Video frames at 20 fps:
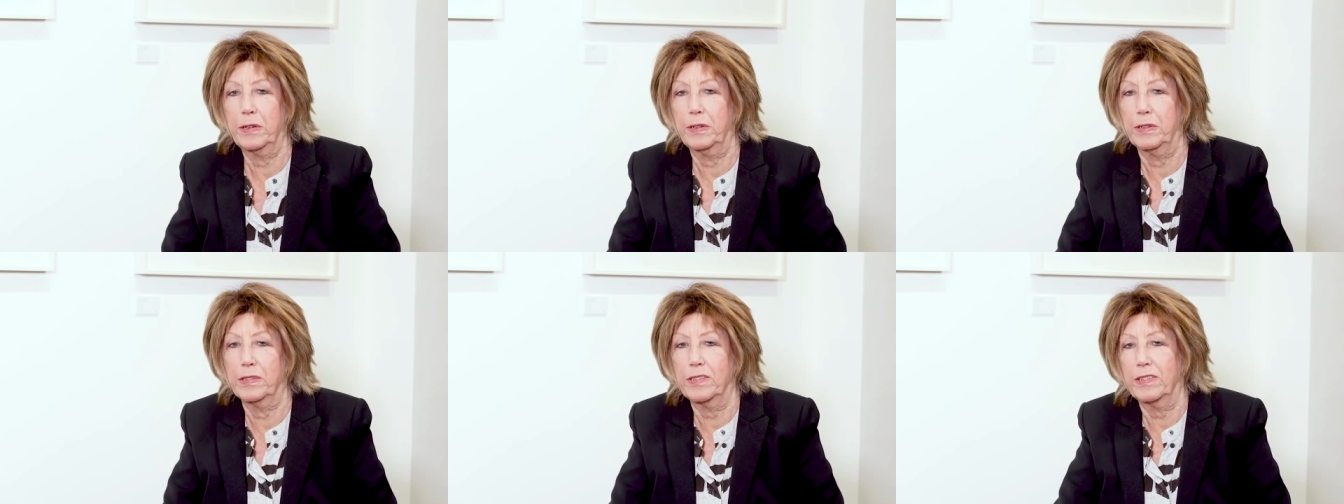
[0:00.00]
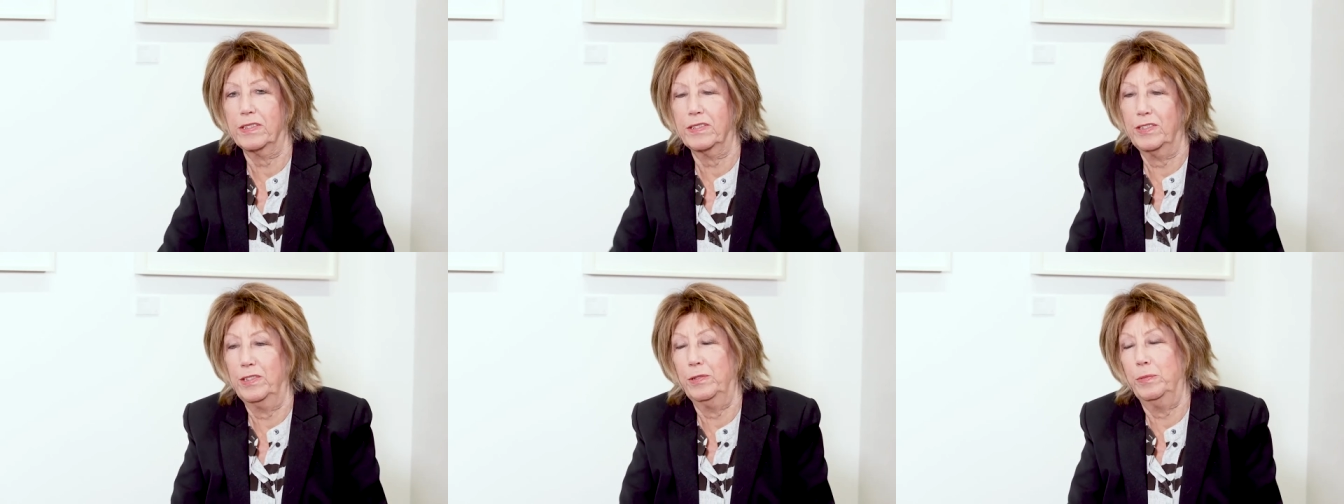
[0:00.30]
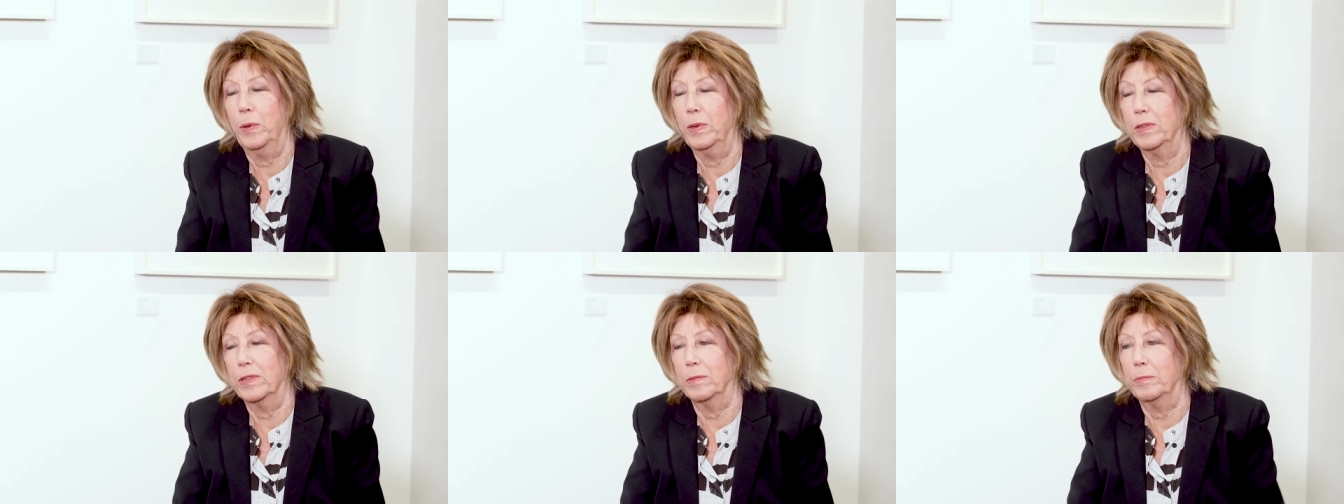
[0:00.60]
Because you
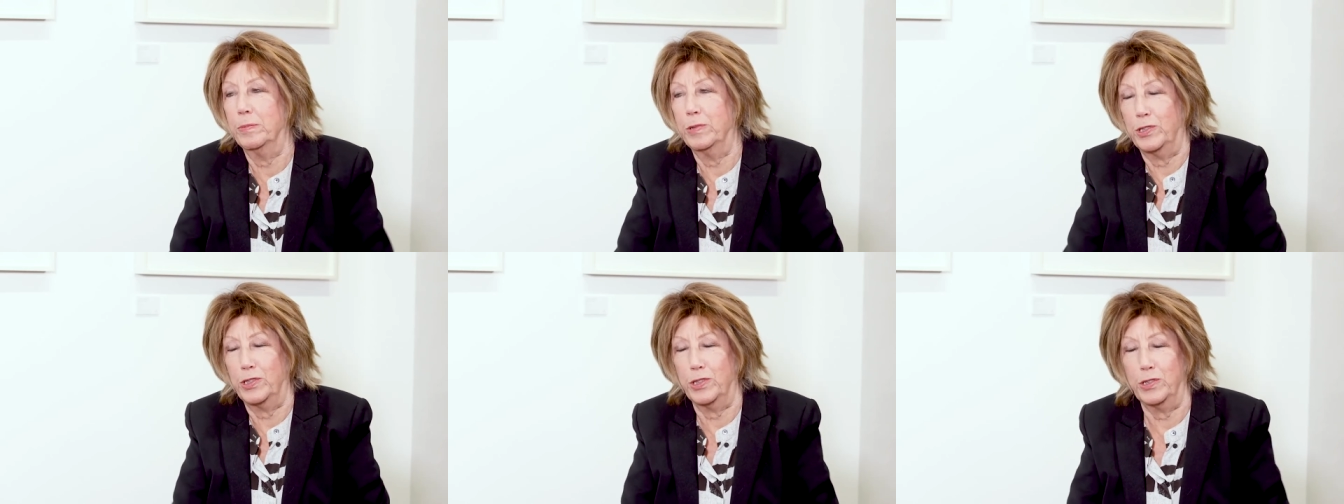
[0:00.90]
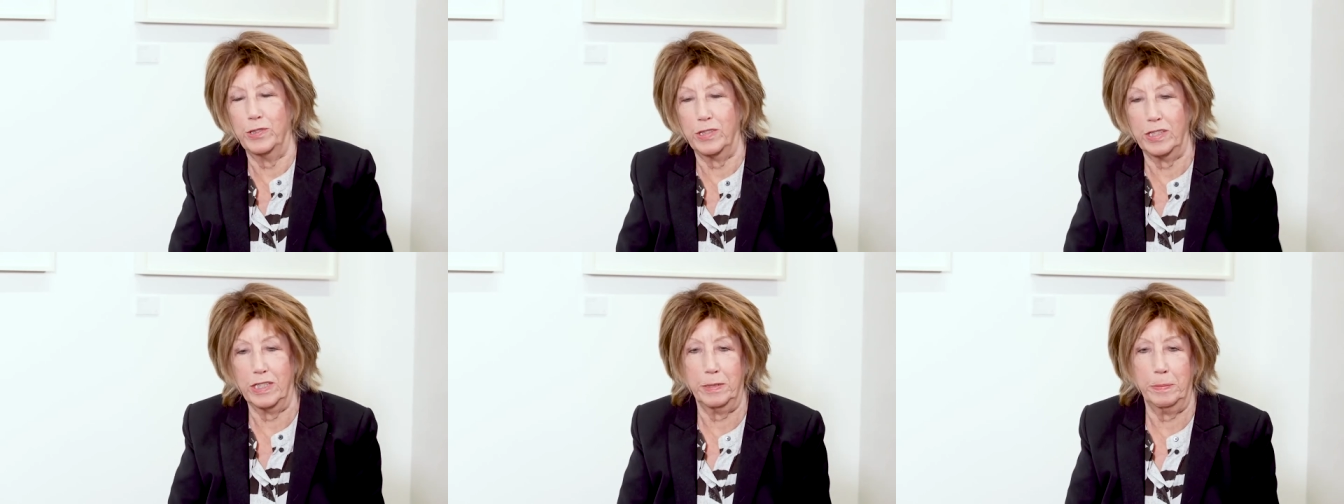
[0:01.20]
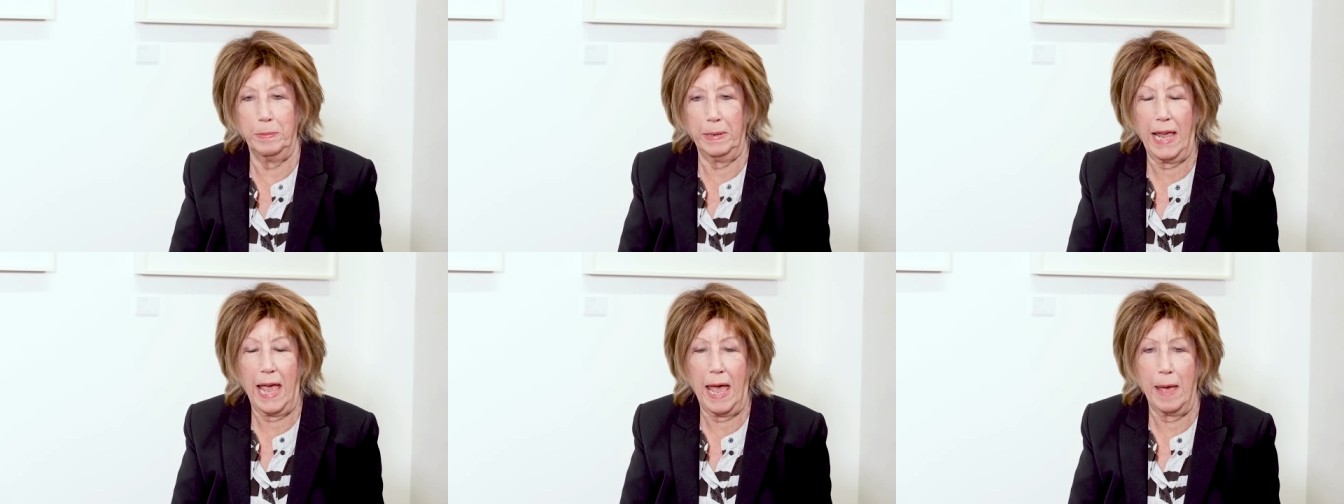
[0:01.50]
want the producer to
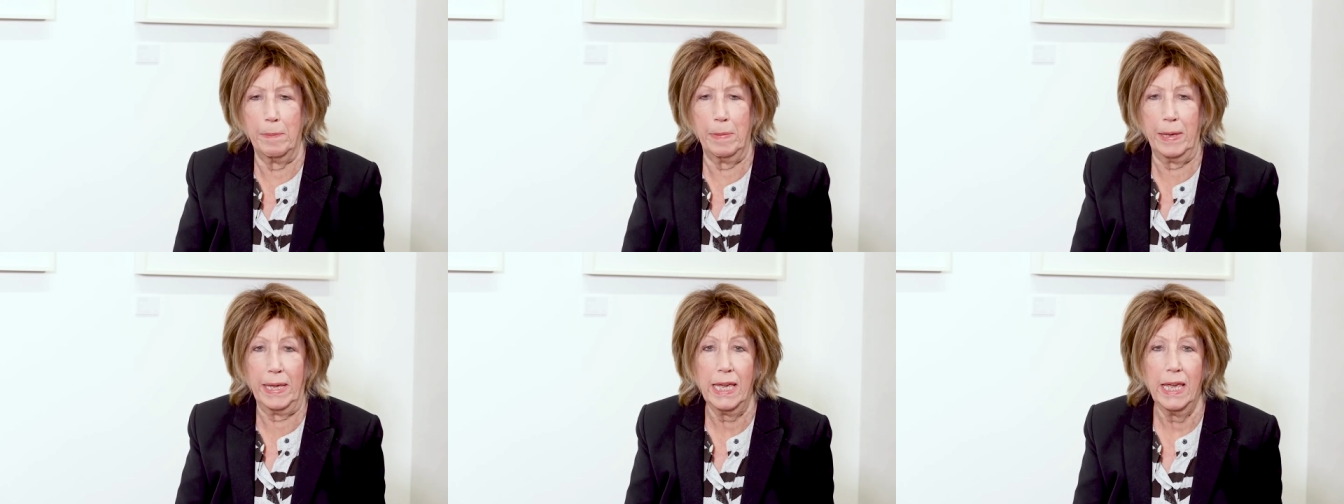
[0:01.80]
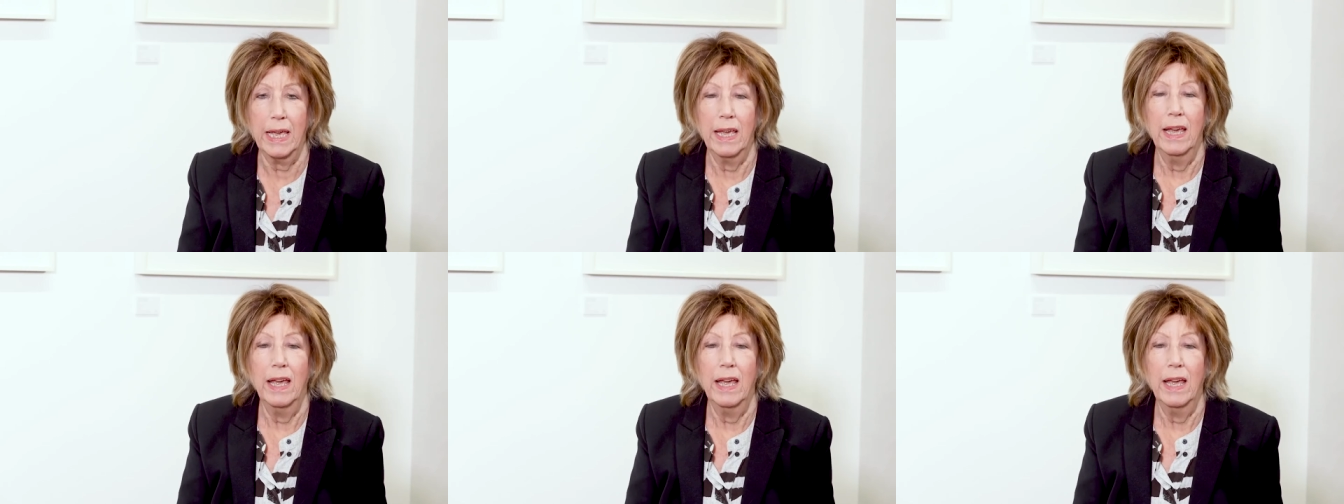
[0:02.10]
be happy.